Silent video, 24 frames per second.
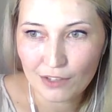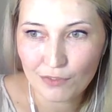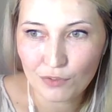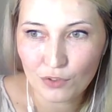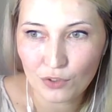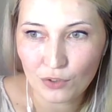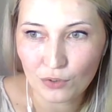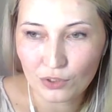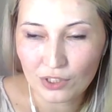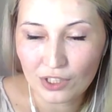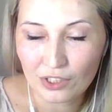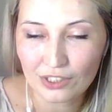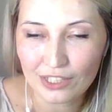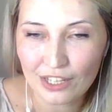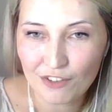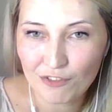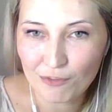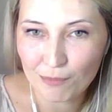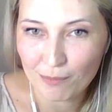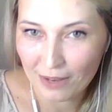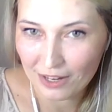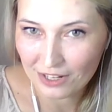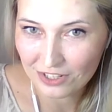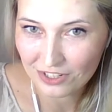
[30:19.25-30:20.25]
if you don't
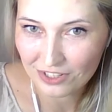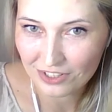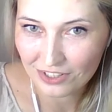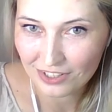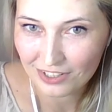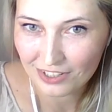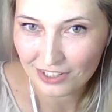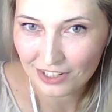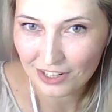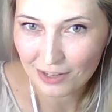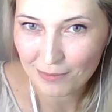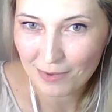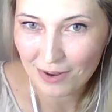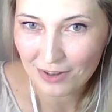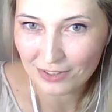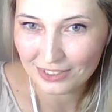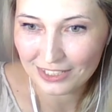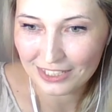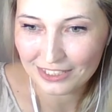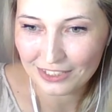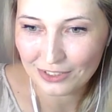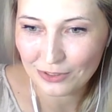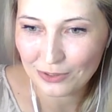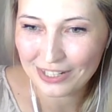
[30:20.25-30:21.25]
have passion
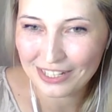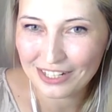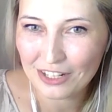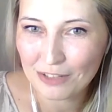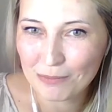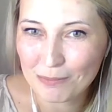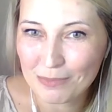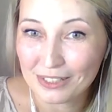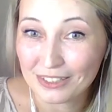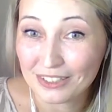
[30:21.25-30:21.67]
about it you cannot